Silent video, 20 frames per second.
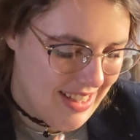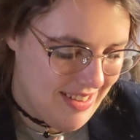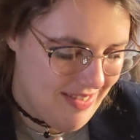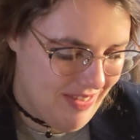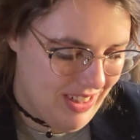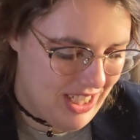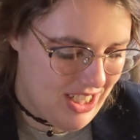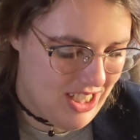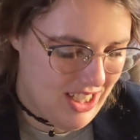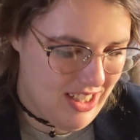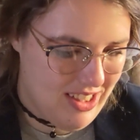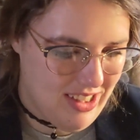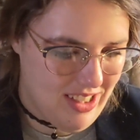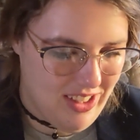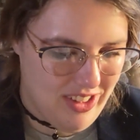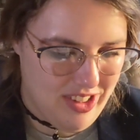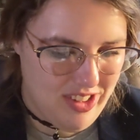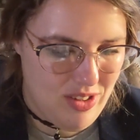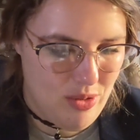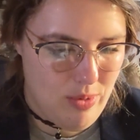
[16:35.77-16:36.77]
which is
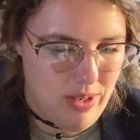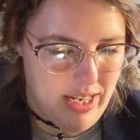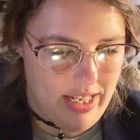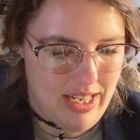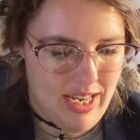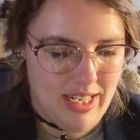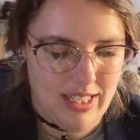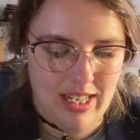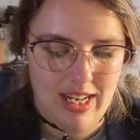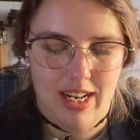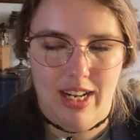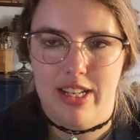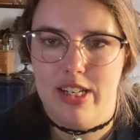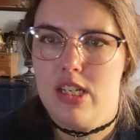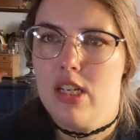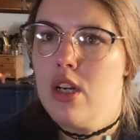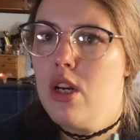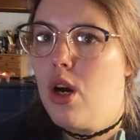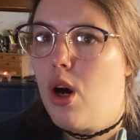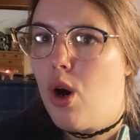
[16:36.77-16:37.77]
also why I got,
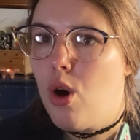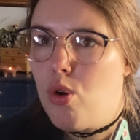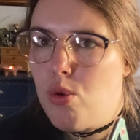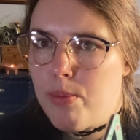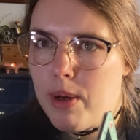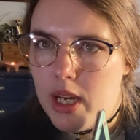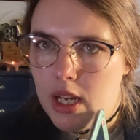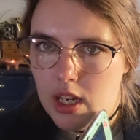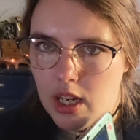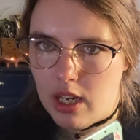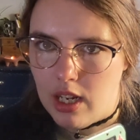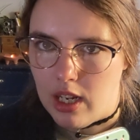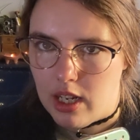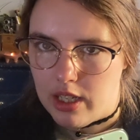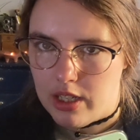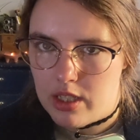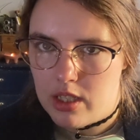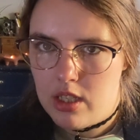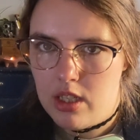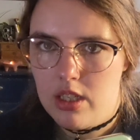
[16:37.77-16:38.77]
oh my
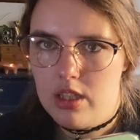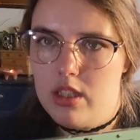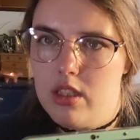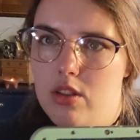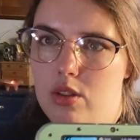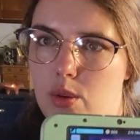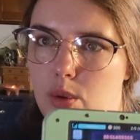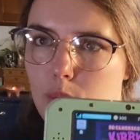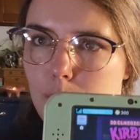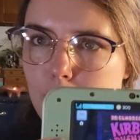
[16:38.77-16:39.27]
god, this